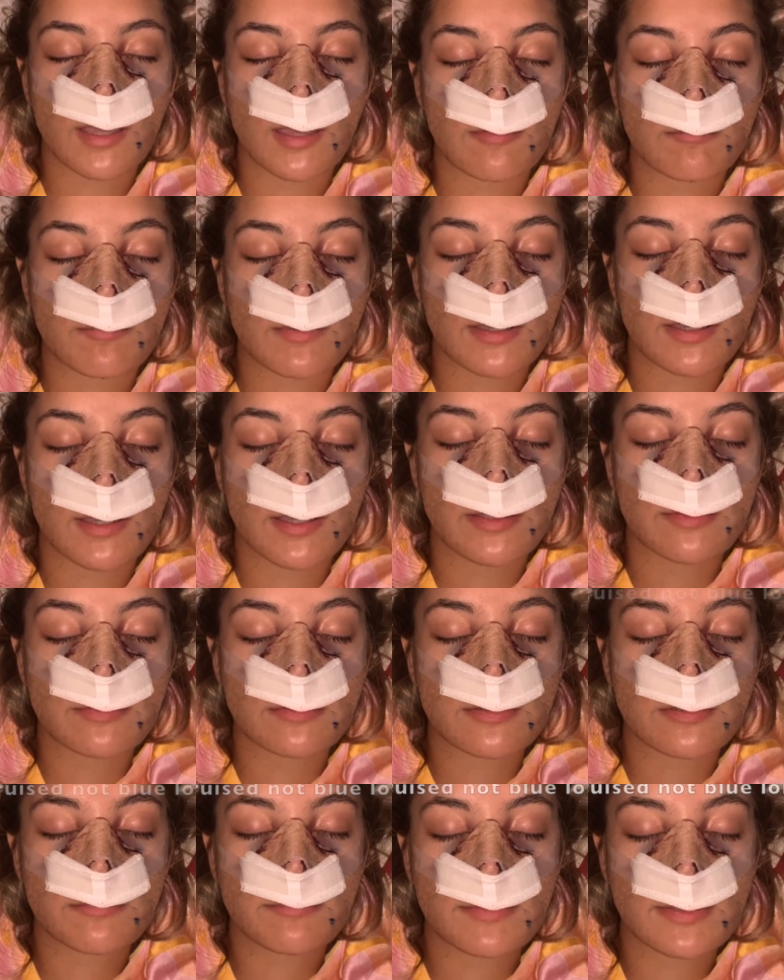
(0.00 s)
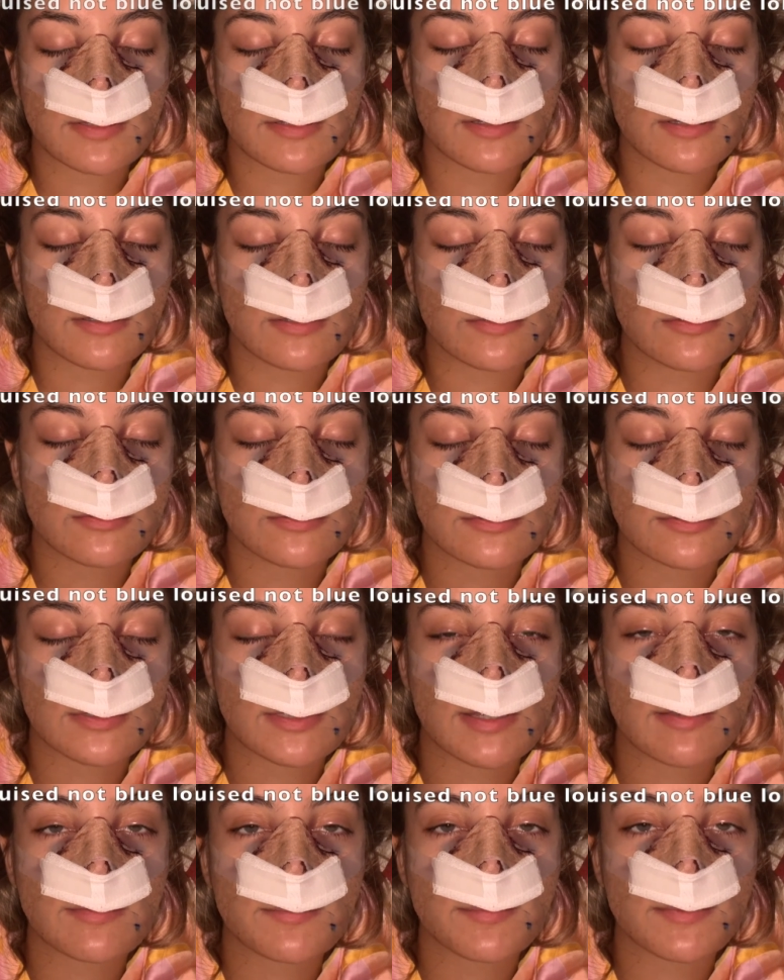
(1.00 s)
my eyes are gonna be closed and
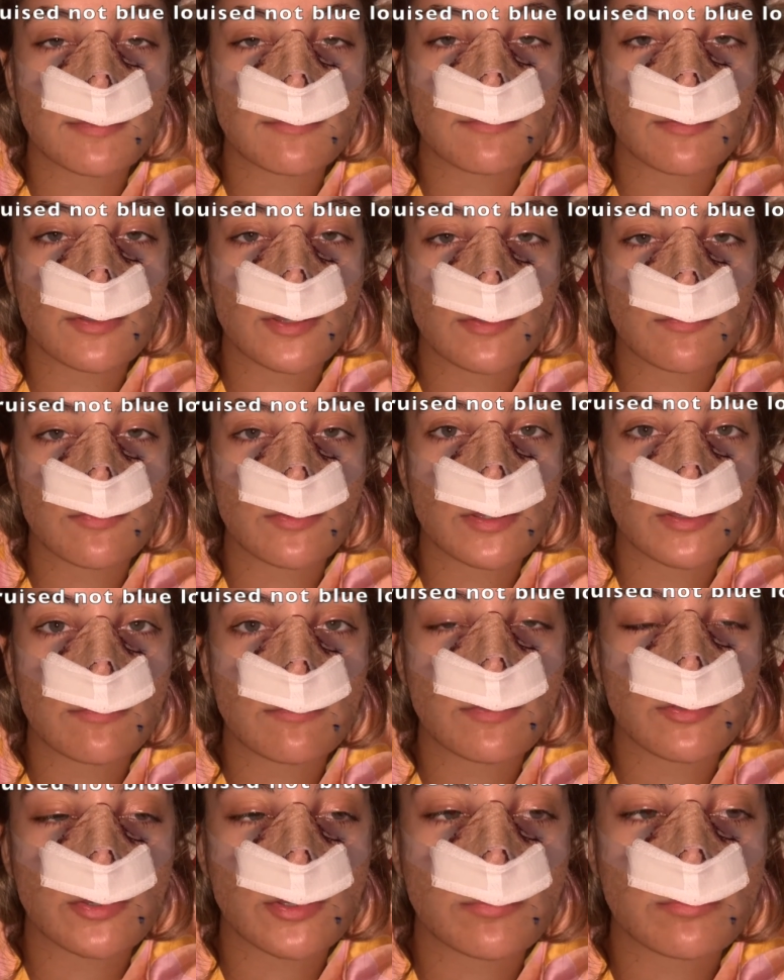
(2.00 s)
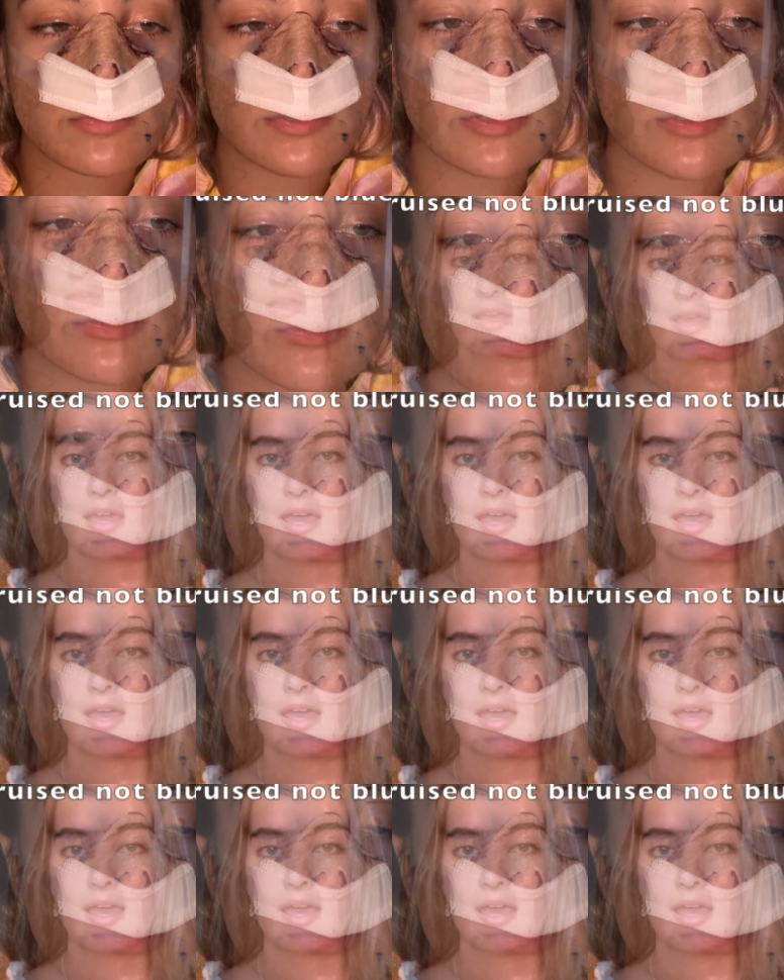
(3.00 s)
I'm gonna be very, very, very blue.